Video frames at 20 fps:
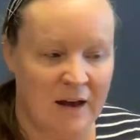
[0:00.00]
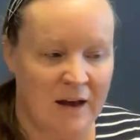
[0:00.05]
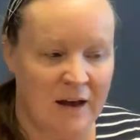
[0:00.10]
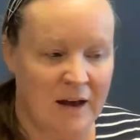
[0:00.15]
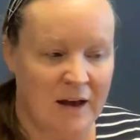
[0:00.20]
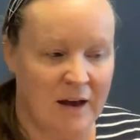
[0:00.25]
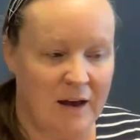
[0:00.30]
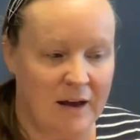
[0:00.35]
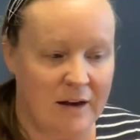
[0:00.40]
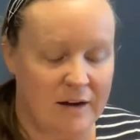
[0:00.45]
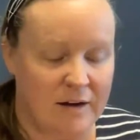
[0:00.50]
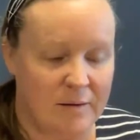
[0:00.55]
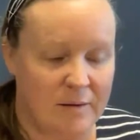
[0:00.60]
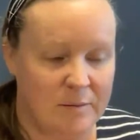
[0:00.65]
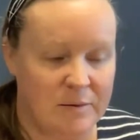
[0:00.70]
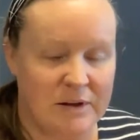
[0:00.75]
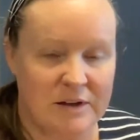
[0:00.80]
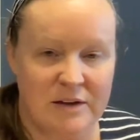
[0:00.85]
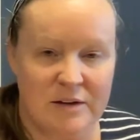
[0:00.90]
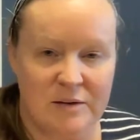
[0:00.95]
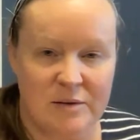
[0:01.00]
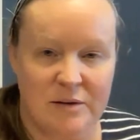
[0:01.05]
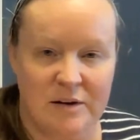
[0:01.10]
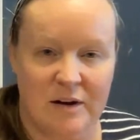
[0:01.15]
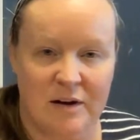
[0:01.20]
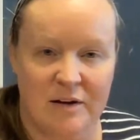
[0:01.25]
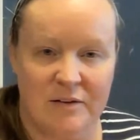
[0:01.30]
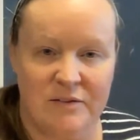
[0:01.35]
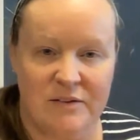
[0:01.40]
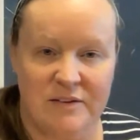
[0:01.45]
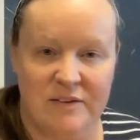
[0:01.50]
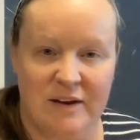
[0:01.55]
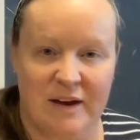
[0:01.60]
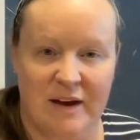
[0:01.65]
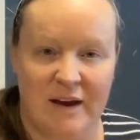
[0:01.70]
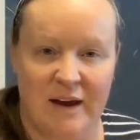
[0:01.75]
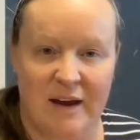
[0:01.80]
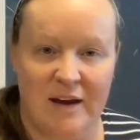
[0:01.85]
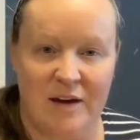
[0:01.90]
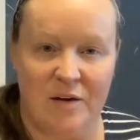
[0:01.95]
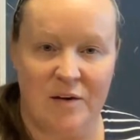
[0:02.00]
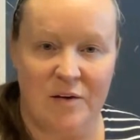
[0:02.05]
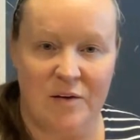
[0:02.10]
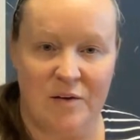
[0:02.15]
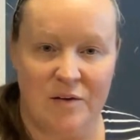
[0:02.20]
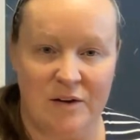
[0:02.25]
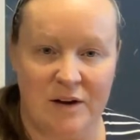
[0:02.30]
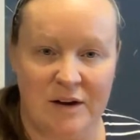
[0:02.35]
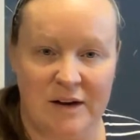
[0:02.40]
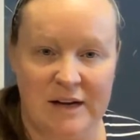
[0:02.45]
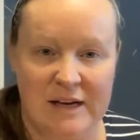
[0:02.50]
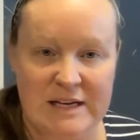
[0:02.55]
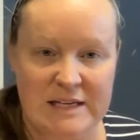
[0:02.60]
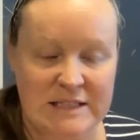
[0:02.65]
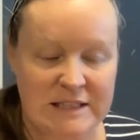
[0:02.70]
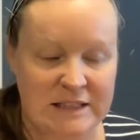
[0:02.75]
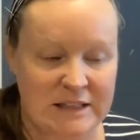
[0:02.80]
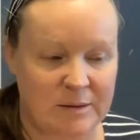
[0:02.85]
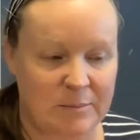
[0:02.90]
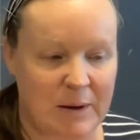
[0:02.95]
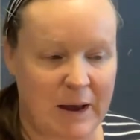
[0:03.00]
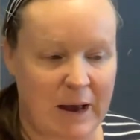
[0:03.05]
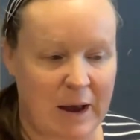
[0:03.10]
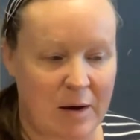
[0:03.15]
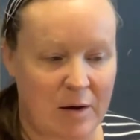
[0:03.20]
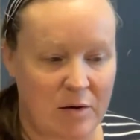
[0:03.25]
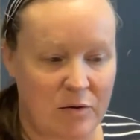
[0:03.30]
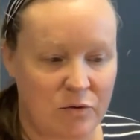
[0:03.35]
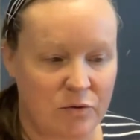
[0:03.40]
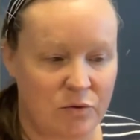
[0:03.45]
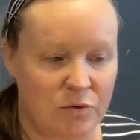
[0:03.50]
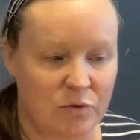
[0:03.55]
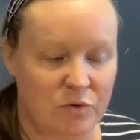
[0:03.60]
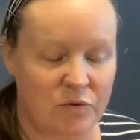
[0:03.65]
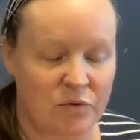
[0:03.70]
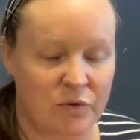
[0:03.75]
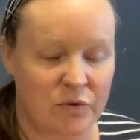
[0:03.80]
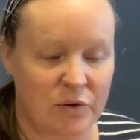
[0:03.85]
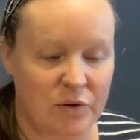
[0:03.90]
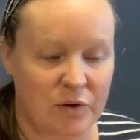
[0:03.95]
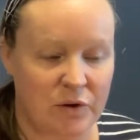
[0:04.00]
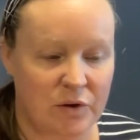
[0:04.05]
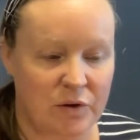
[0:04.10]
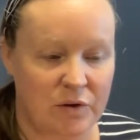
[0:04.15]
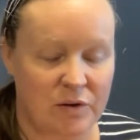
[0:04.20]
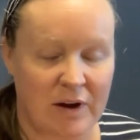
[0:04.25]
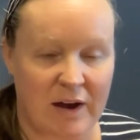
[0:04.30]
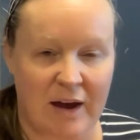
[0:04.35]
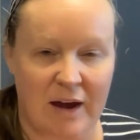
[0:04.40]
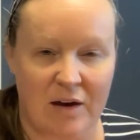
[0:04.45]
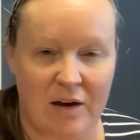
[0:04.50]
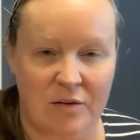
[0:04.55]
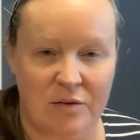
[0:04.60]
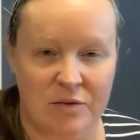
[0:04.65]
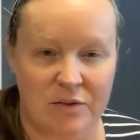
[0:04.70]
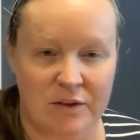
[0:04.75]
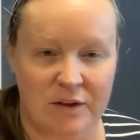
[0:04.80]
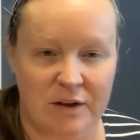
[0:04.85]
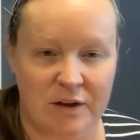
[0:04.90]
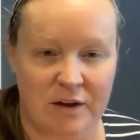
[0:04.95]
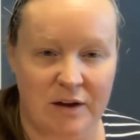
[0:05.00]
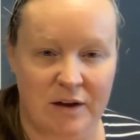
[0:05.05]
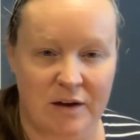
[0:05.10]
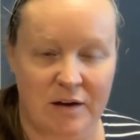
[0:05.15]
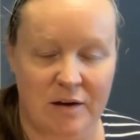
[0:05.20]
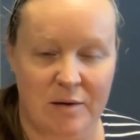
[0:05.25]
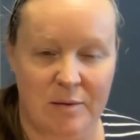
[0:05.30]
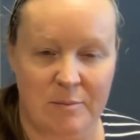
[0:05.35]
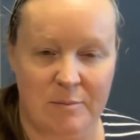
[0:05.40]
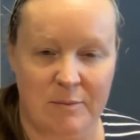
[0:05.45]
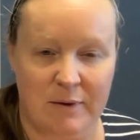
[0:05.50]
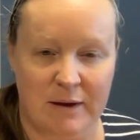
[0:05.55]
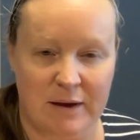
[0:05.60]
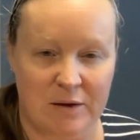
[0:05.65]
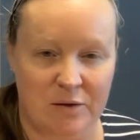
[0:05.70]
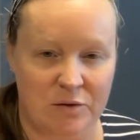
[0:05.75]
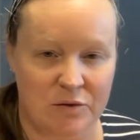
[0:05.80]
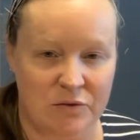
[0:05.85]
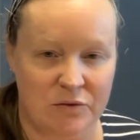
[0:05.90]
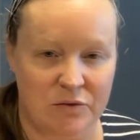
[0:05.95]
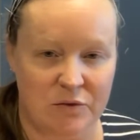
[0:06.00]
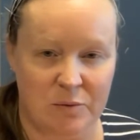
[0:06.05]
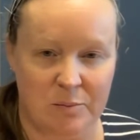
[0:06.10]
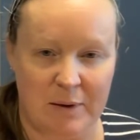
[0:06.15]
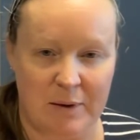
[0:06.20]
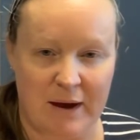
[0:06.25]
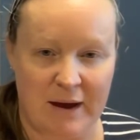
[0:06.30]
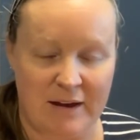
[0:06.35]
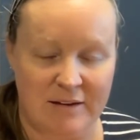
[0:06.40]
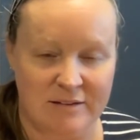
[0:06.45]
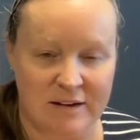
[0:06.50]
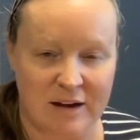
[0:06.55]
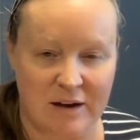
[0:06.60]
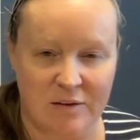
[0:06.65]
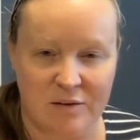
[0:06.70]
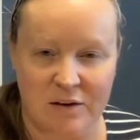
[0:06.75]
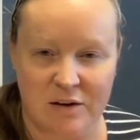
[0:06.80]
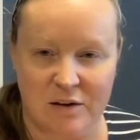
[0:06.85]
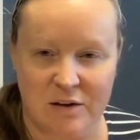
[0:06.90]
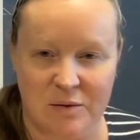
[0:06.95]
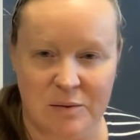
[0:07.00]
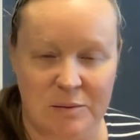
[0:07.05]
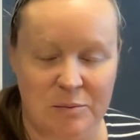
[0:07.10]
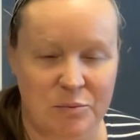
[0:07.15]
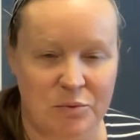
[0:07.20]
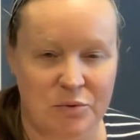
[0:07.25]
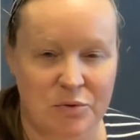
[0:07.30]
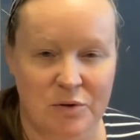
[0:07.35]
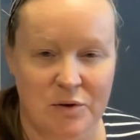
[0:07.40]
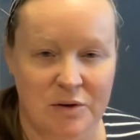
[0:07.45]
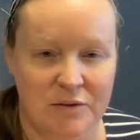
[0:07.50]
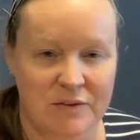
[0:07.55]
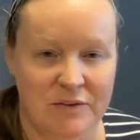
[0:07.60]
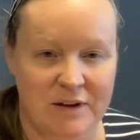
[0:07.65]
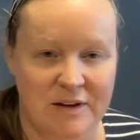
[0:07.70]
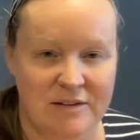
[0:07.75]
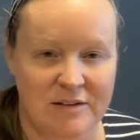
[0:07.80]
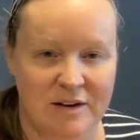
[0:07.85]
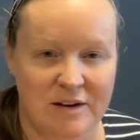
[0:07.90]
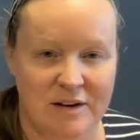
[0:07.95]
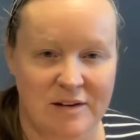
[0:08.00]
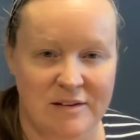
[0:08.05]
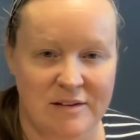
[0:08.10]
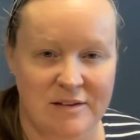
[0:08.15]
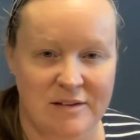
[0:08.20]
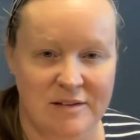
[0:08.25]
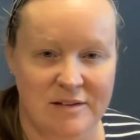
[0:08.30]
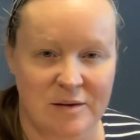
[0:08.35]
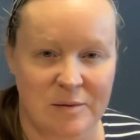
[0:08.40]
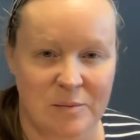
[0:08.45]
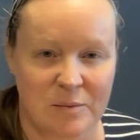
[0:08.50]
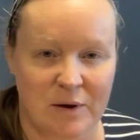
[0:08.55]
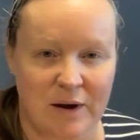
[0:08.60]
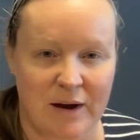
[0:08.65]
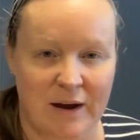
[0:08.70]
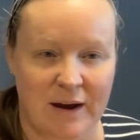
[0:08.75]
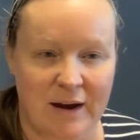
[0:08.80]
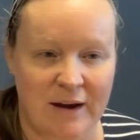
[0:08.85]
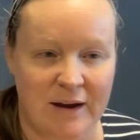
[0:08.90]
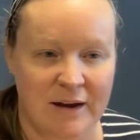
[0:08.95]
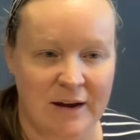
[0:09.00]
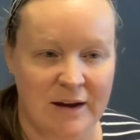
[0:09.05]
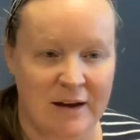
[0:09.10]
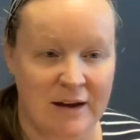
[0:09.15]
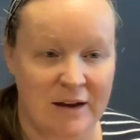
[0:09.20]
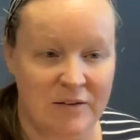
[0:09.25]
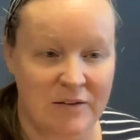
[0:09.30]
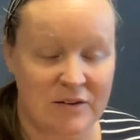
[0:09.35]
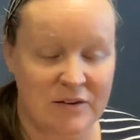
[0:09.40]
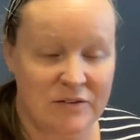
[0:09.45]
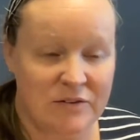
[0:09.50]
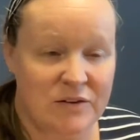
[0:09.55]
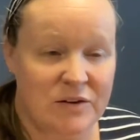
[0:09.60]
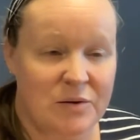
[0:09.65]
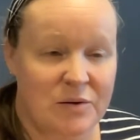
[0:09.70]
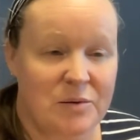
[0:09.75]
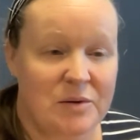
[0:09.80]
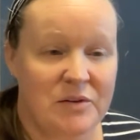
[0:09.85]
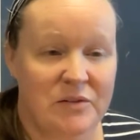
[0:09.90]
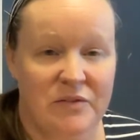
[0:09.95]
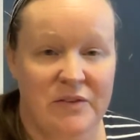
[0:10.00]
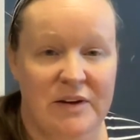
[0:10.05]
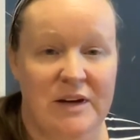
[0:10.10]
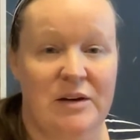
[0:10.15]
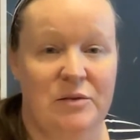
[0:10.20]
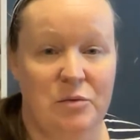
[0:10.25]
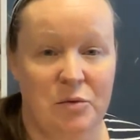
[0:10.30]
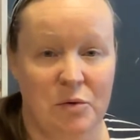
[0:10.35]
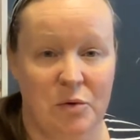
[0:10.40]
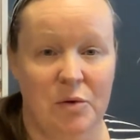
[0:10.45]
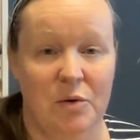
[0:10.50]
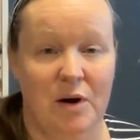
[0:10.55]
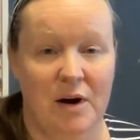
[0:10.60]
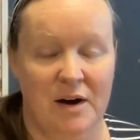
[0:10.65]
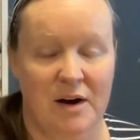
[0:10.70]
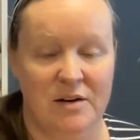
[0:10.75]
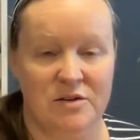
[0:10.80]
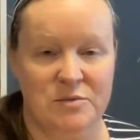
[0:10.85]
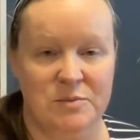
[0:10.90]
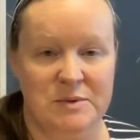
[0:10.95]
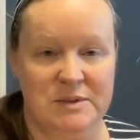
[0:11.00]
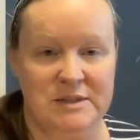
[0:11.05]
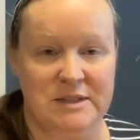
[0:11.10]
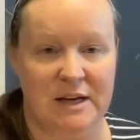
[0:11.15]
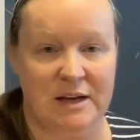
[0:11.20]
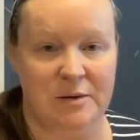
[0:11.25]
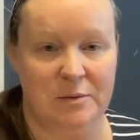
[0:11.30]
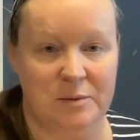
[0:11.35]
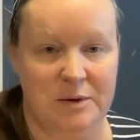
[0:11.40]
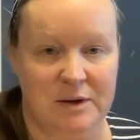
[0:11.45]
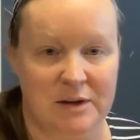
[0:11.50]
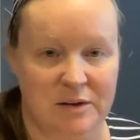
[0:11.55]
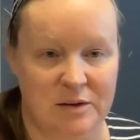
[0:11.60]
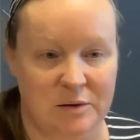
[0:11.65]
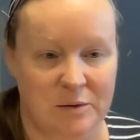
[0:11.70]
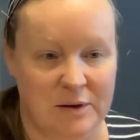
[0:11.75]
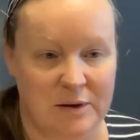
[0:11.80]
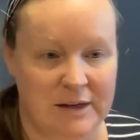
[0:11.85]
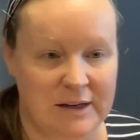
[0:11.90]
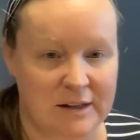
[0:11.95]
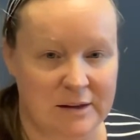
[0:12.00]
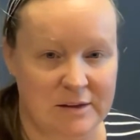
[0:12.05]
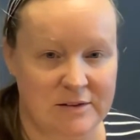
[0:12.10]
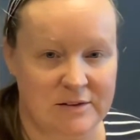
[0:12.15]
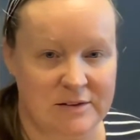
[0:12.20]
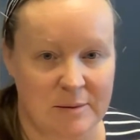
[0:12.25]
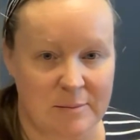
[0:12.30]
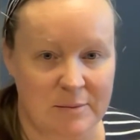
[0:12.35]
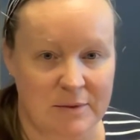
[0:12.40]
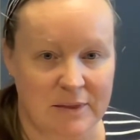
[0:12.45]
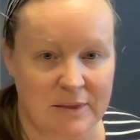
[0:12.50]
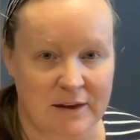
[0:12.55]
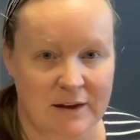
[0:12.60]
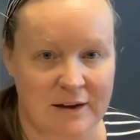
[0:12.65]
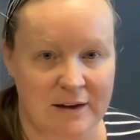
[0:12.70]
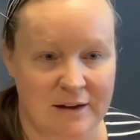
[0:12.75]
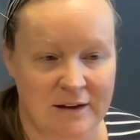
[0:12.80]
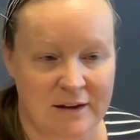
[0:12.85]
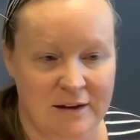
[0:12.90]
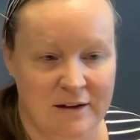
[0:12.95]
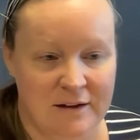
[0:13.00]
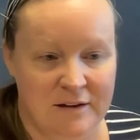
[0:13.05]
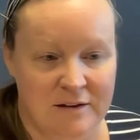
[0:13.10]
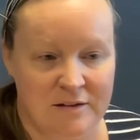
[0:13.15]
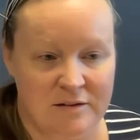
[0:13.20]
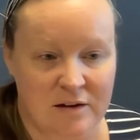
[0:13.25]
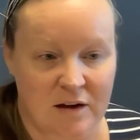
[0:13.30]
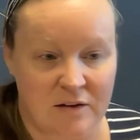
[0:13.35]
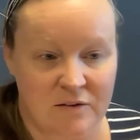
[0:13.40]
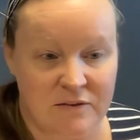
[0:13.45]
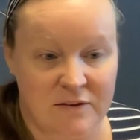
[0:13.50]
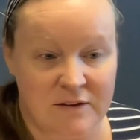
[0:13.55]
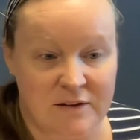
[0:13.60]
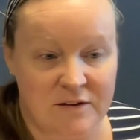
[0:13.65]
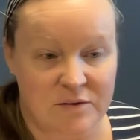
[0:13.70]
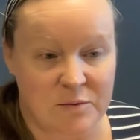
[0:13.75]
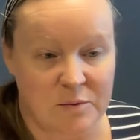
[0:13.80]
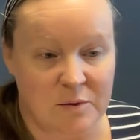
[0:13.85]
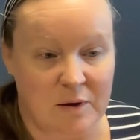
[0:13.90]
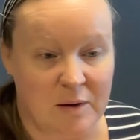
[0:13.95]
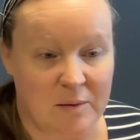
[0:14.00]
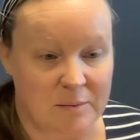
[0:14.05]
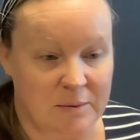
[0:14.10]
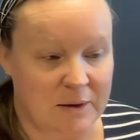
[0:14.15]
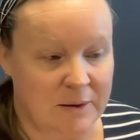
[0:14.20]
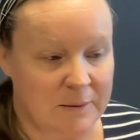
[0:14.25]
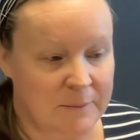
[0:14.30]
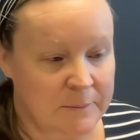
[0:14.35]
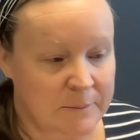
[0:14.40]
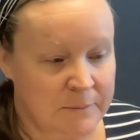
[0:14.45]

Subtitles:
and I'm going to do a live today on unleashing the power of raw food, healthier meals for your pets. How can you improve their diets in some way? Even if you don't want to feed raw 100%, we can do a little something. So hopefully this will help you.